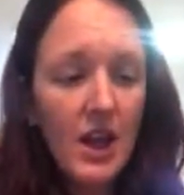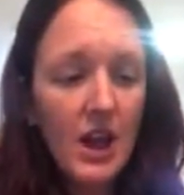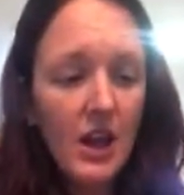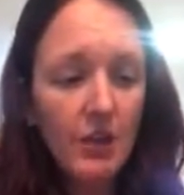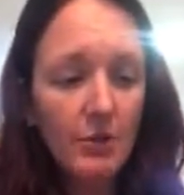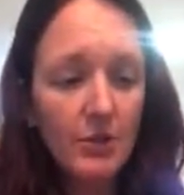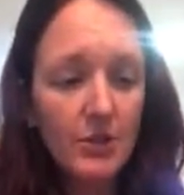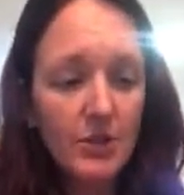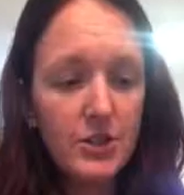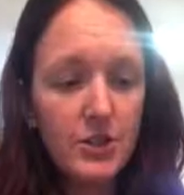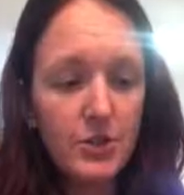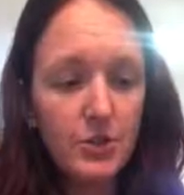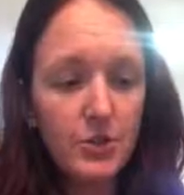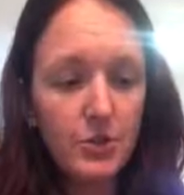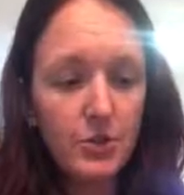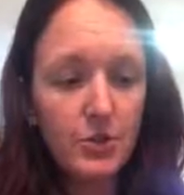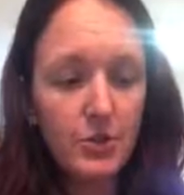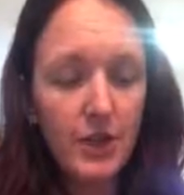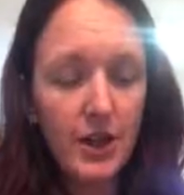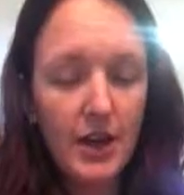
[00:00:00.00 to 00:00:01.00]
I would
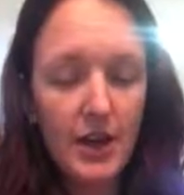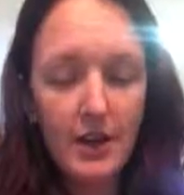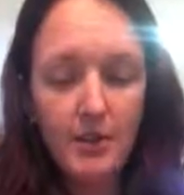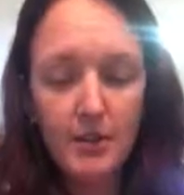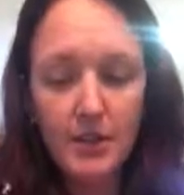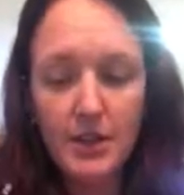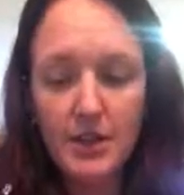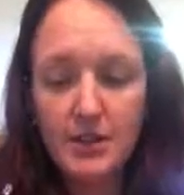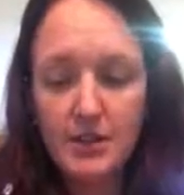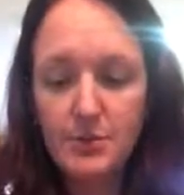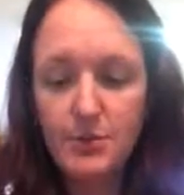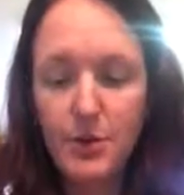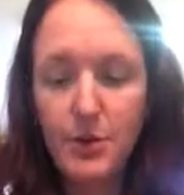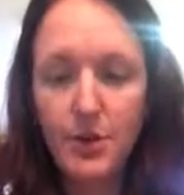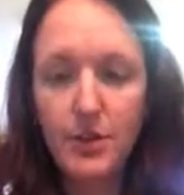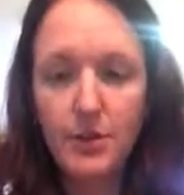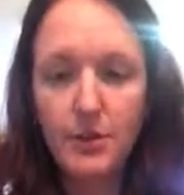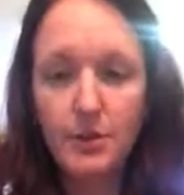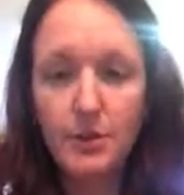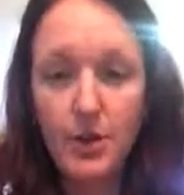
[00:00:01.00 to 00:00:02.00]
do, in a small
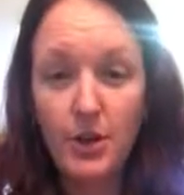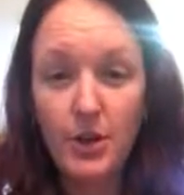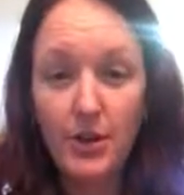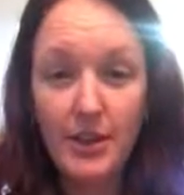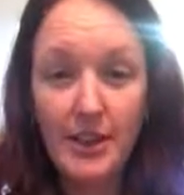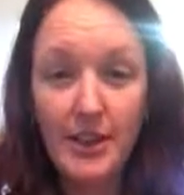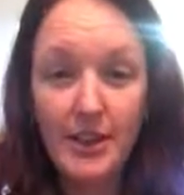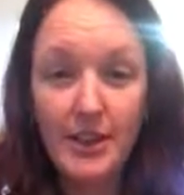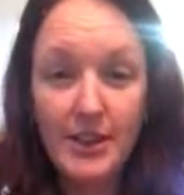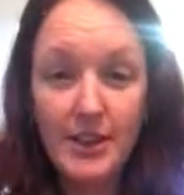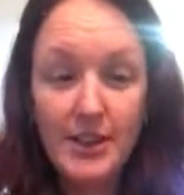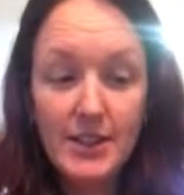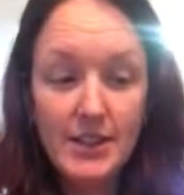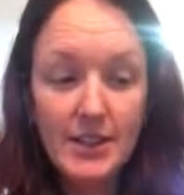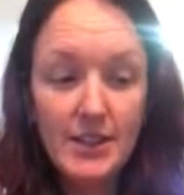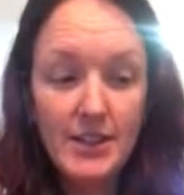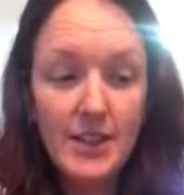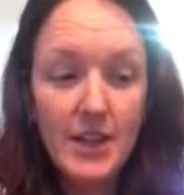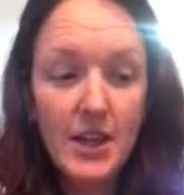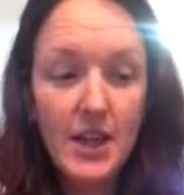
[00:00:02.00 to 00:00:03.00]
little bottle like
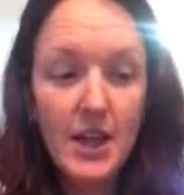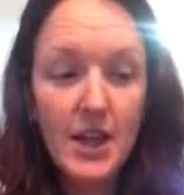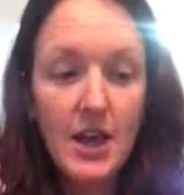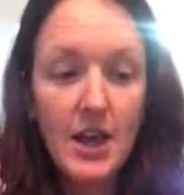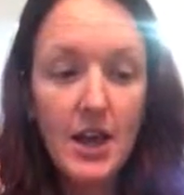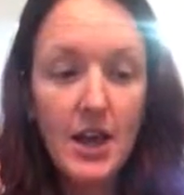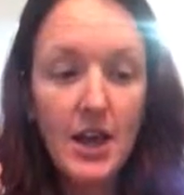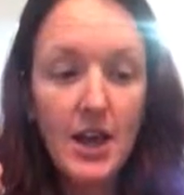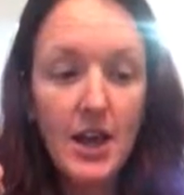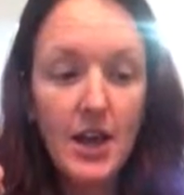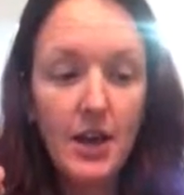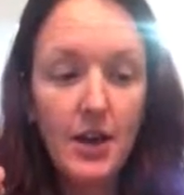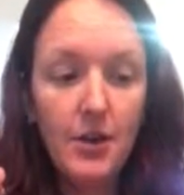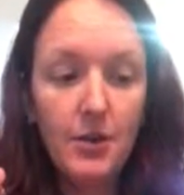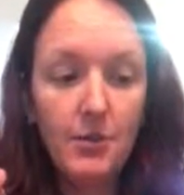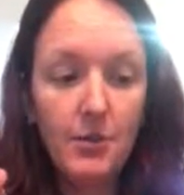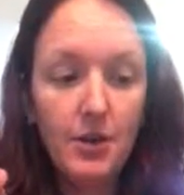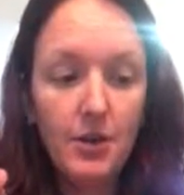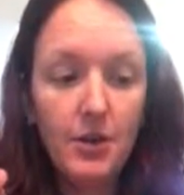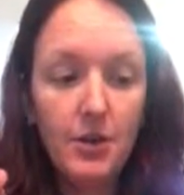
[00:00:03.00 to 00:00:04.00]
this,
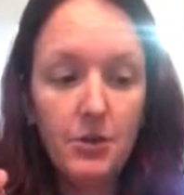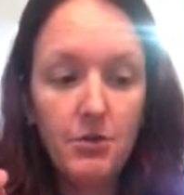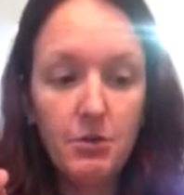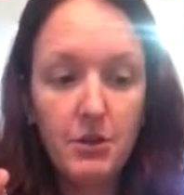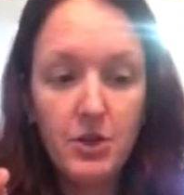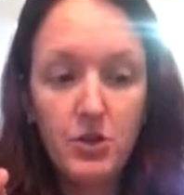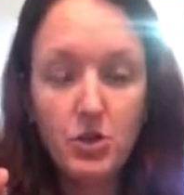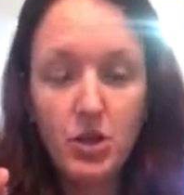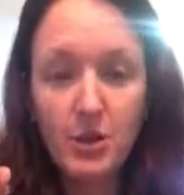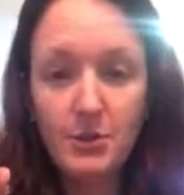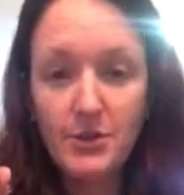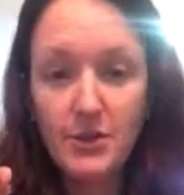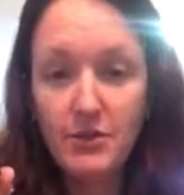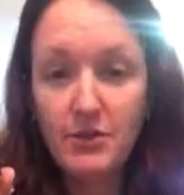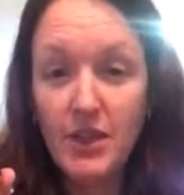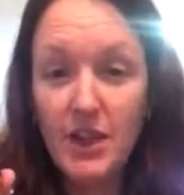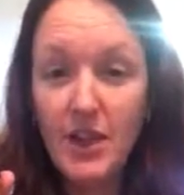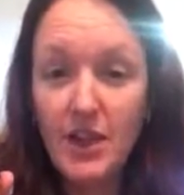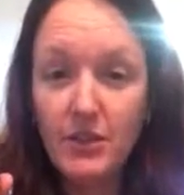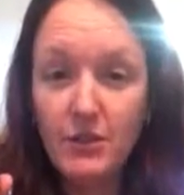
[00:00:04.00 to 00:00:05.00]
3 drops of
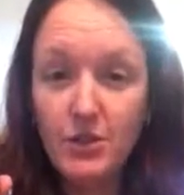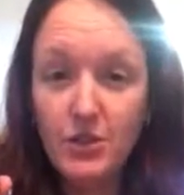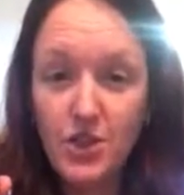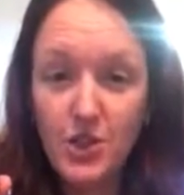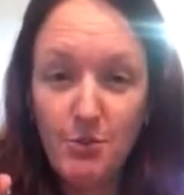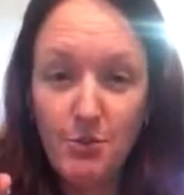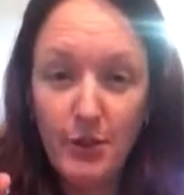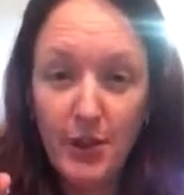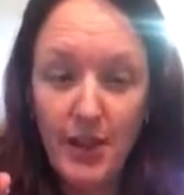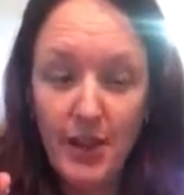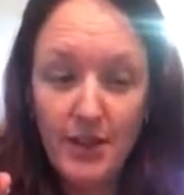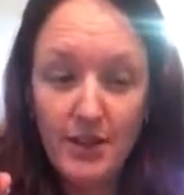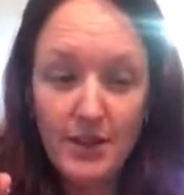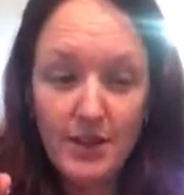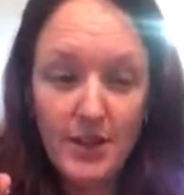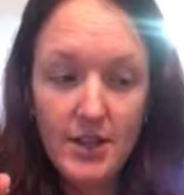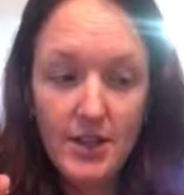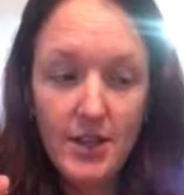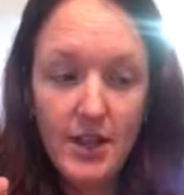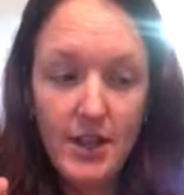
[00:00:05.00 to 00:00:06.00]
the energy
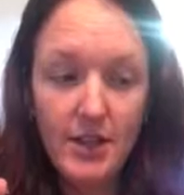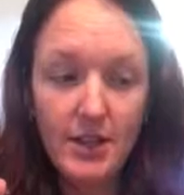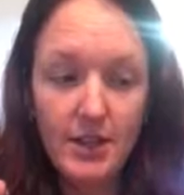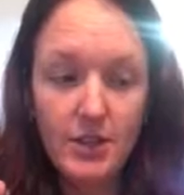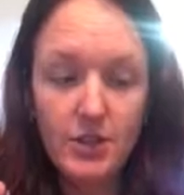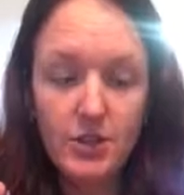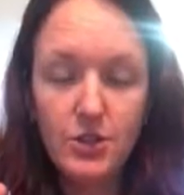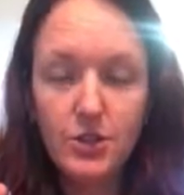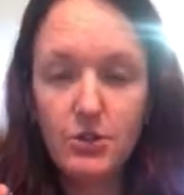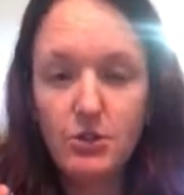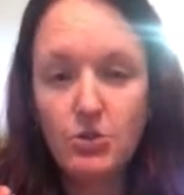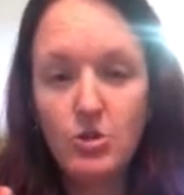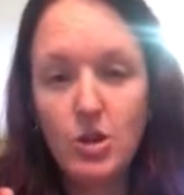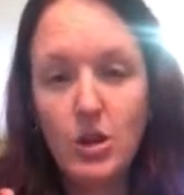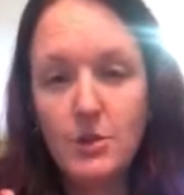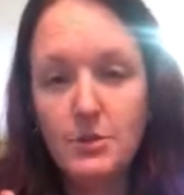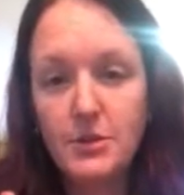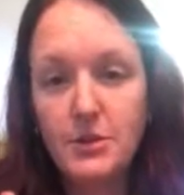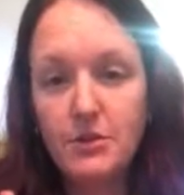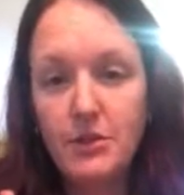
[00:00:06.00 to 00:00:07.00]
blend and then 2
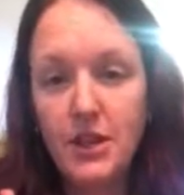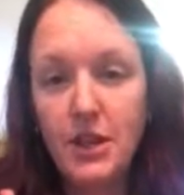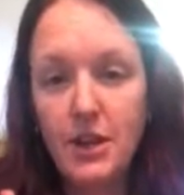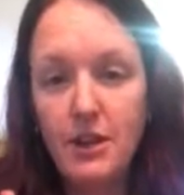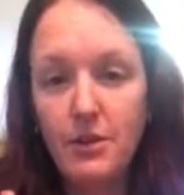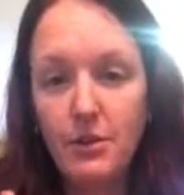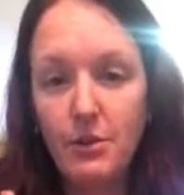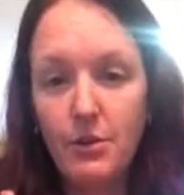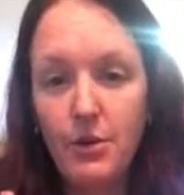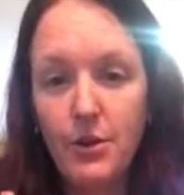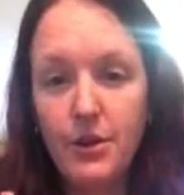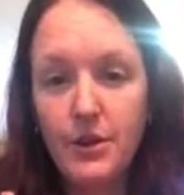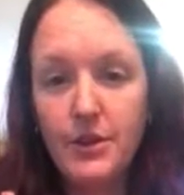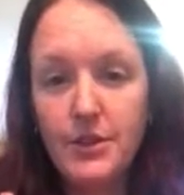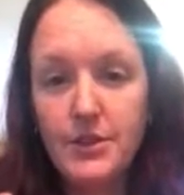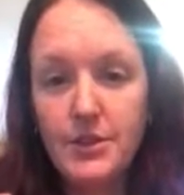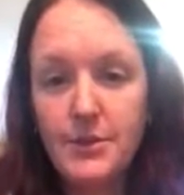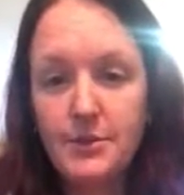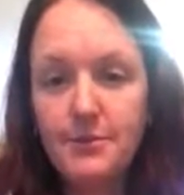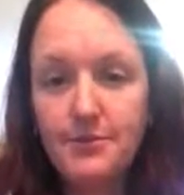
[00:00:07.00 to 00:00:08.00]
drops of the other
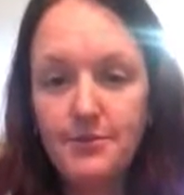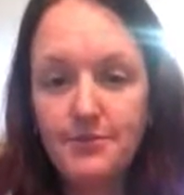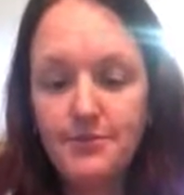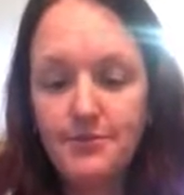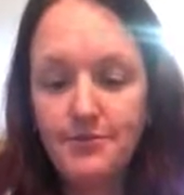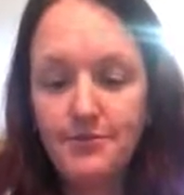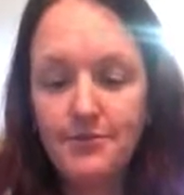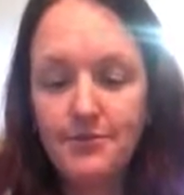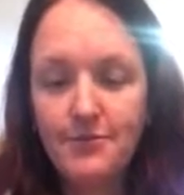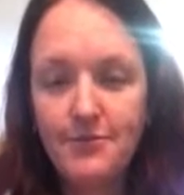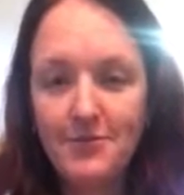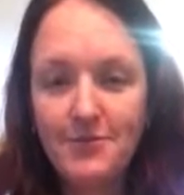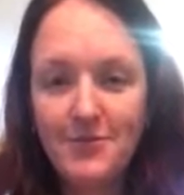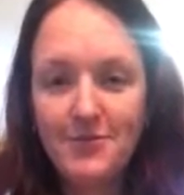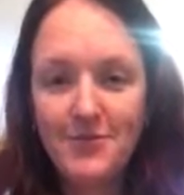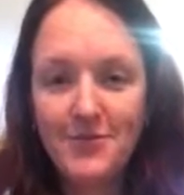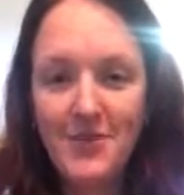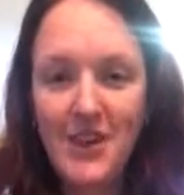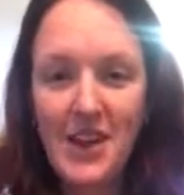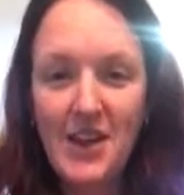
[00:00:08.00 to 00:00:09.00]
oils.
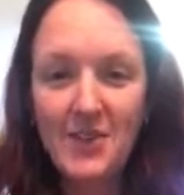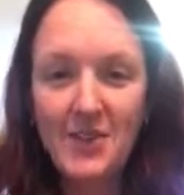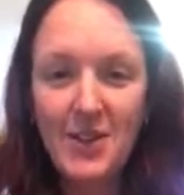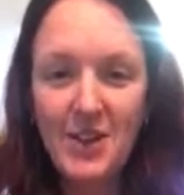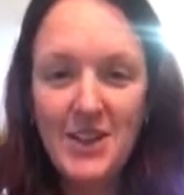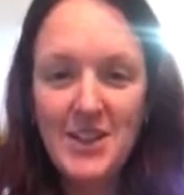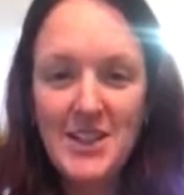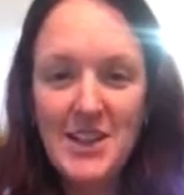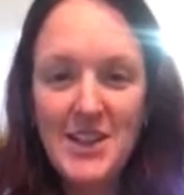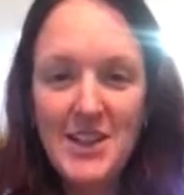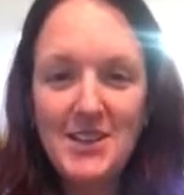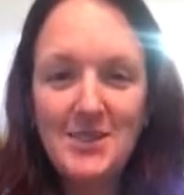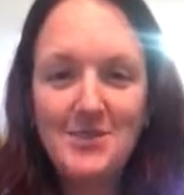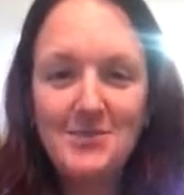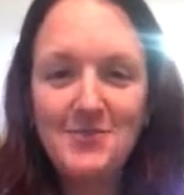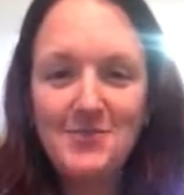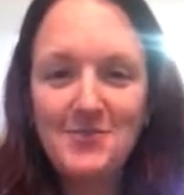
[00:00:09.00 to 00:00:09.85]
Have a great day.